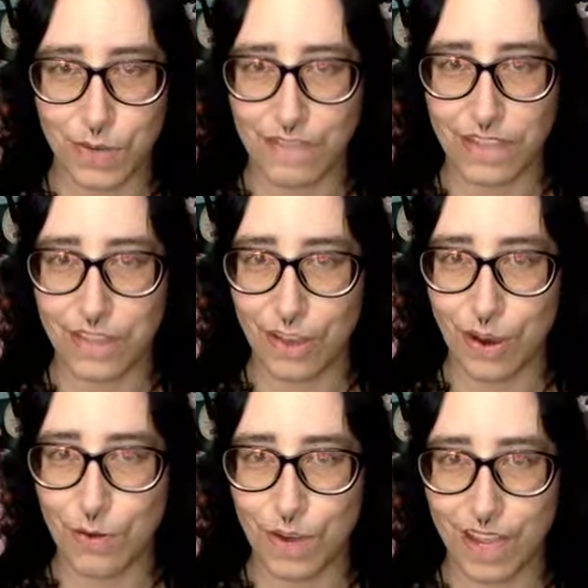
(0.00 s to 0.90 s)
even
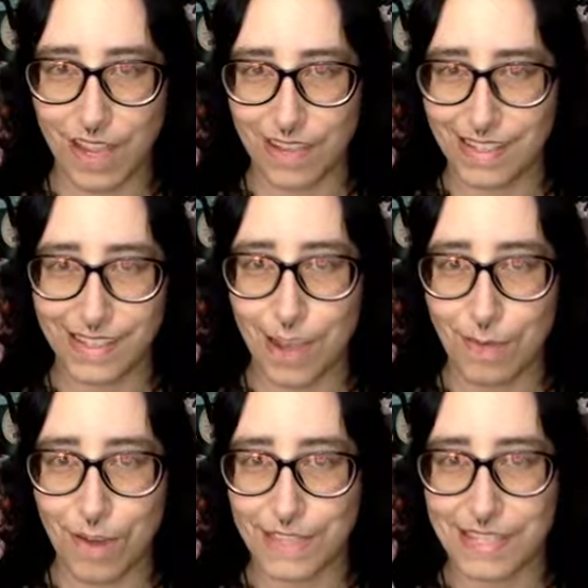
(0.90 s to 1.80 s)
though
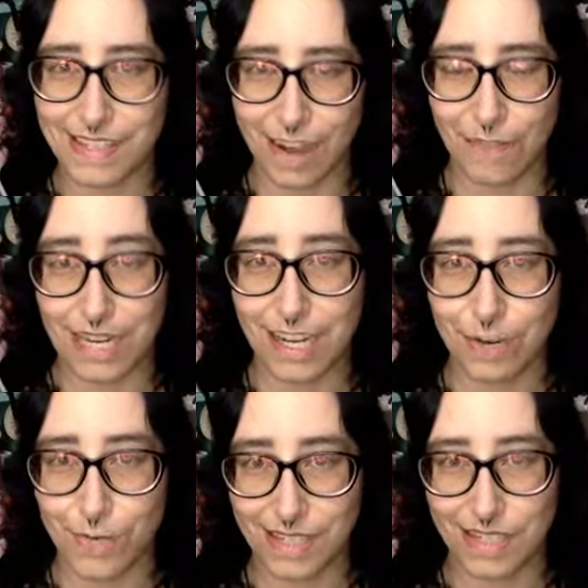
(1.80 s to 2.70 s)
some of this stuff in here
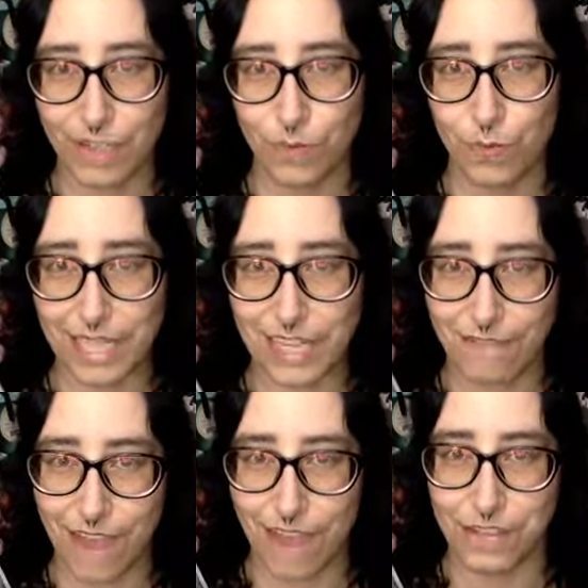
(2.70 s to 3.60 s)
was still really
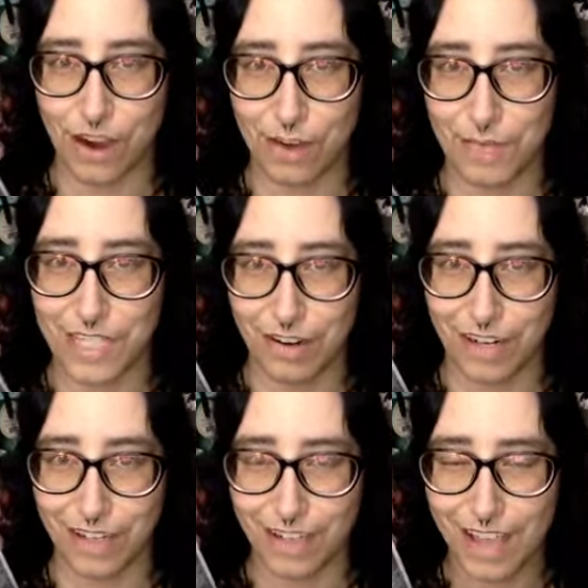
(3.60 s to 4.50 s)
5-star
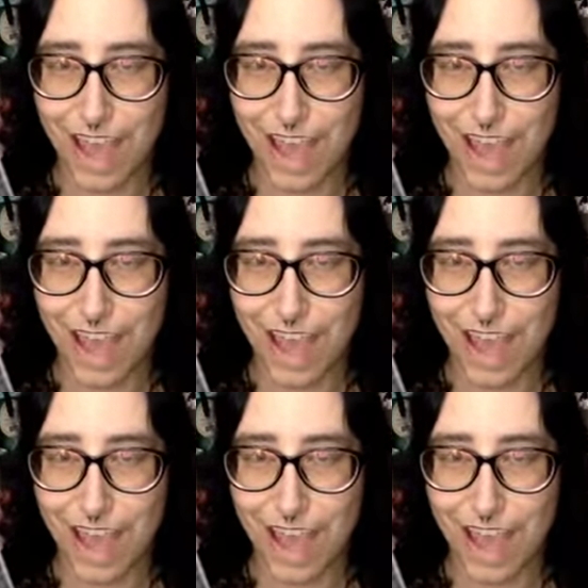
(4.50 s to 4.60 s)
material.